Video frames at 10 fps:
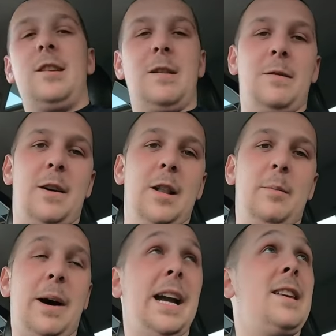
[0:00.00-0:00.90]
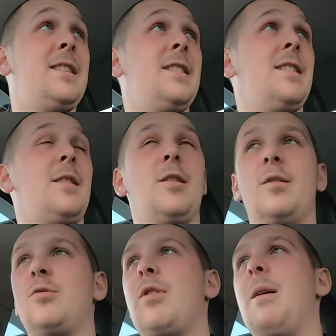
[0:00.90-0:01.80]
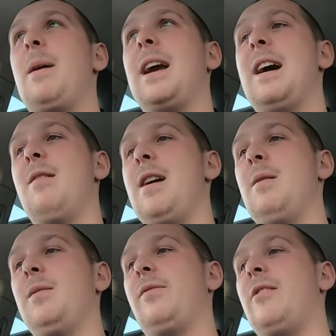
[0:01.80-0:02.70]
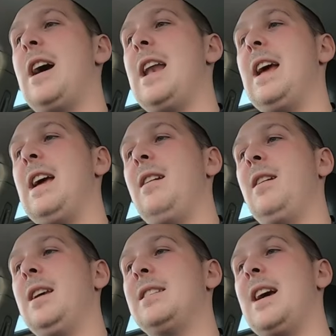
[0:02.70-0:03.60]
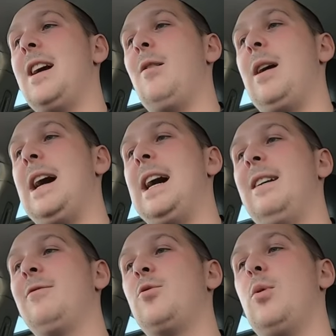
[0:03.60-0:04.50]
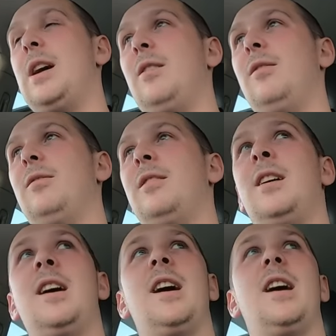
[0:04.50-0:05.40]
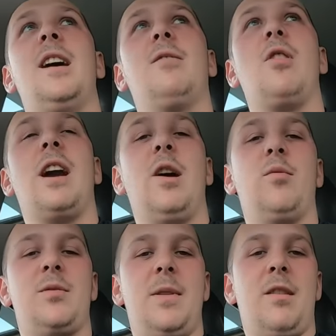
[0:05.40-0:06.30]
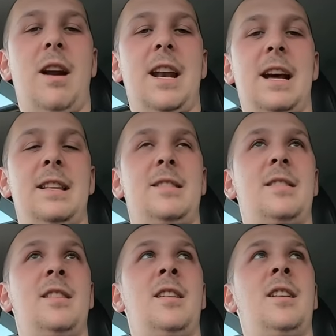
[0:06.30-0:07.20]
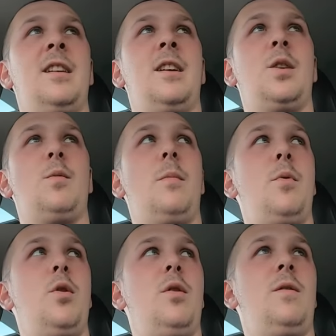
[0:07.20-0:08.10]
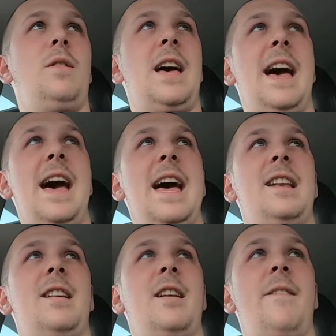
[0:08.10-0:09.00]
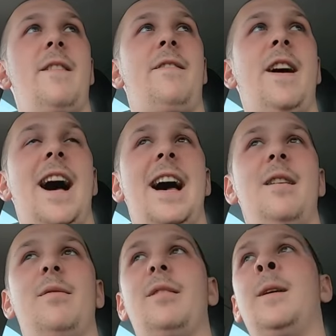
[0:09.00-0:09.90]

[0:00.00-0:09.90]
off with all the bags, straight back out now. It's Friday, it's now 12:30. Got to get up to my granddad's, remove the head of the 5